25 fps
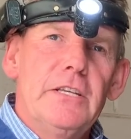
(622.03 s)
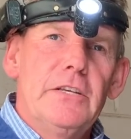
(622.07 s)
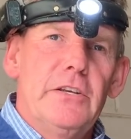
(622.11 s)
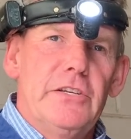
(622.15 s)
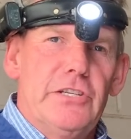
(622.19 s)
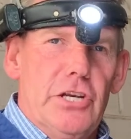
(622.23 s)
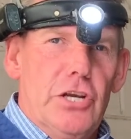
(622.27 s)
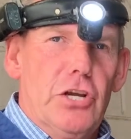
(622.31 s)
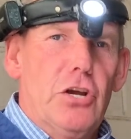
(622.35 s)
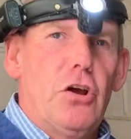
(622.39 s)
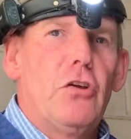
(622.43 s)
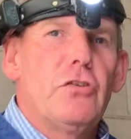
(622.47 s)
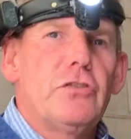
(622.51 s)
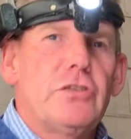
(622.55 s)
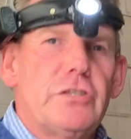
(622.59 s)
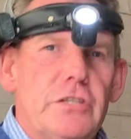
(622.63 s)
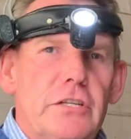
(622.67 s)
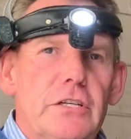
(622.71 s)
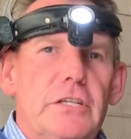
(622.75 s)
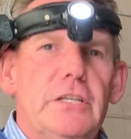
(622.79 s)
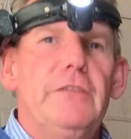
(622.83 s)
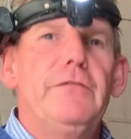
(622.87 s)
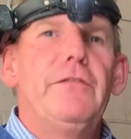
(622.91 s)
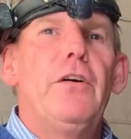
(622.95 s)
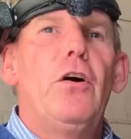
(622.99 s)
There's a
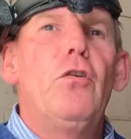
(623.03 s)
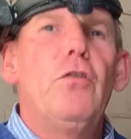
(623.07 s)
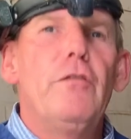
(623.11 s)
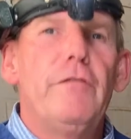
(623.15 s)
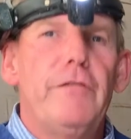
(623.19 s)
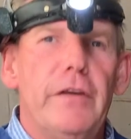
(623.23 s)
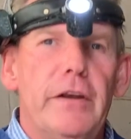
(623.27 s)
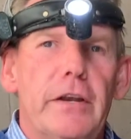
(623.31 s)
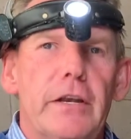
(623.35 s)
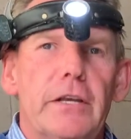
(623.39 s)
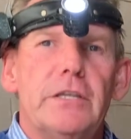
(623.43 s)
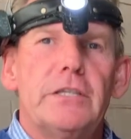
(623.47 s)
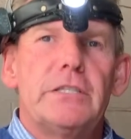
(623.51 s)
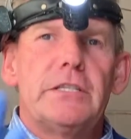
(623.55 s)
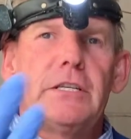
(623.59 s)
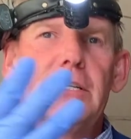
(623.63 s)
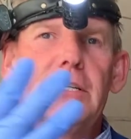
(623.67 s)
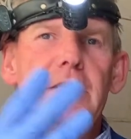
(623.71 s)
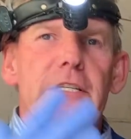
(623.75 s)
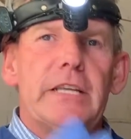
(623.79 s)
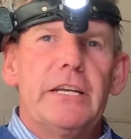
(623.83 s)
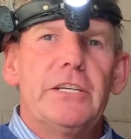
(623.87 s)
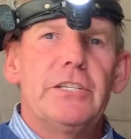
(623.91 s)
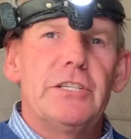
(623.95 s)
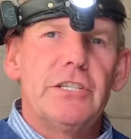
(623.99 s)
constant evolving
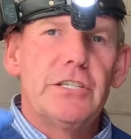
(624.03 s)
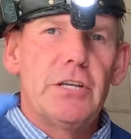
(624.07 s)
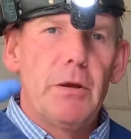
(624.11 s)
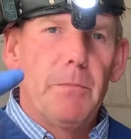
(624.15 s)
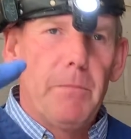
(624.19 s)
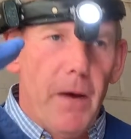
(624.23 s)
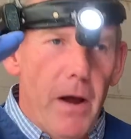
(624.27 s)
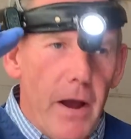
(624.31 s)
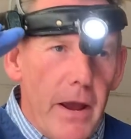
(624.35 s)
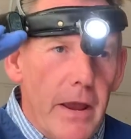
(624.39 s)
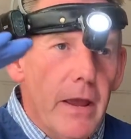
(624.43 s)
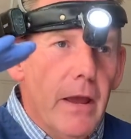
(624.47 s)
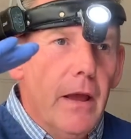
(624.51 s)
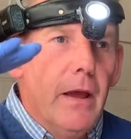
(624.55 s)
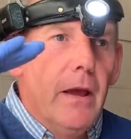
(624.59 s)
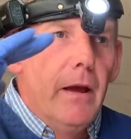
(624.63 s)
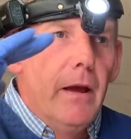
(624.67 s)
sensation. So by